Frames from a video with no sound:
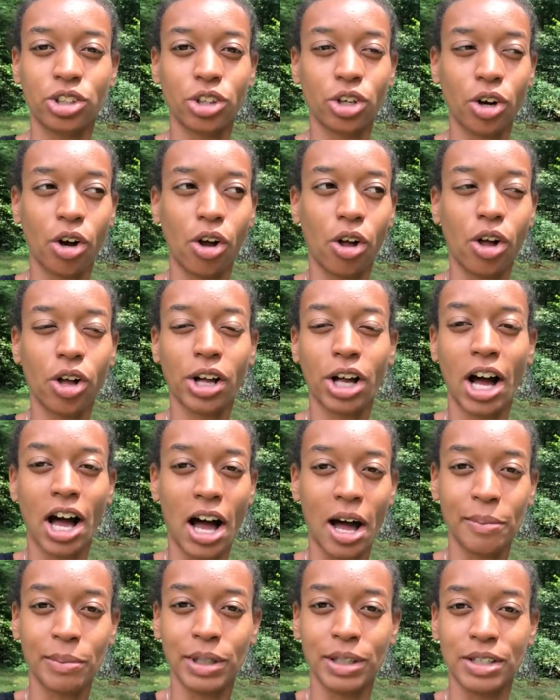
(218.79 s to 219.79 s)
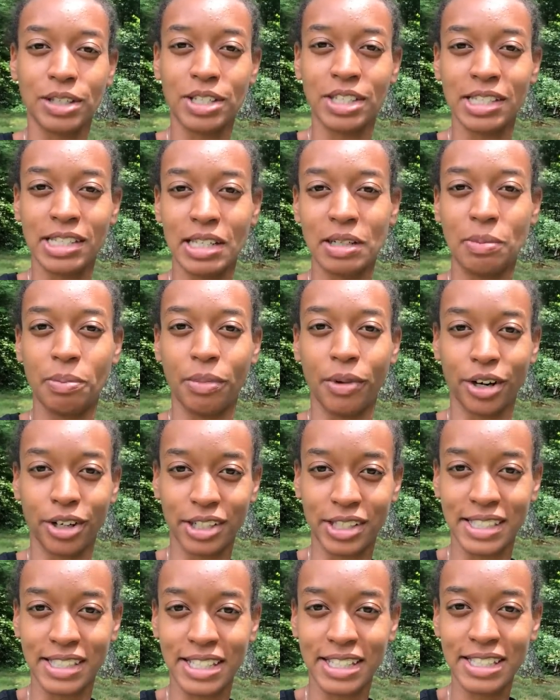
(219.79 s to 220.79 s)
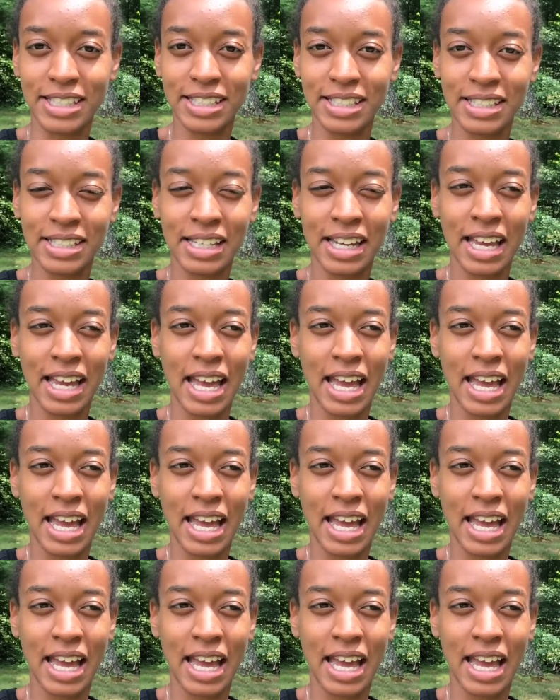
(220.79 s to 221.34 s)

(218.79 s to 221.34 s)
they're all communists and Marxists.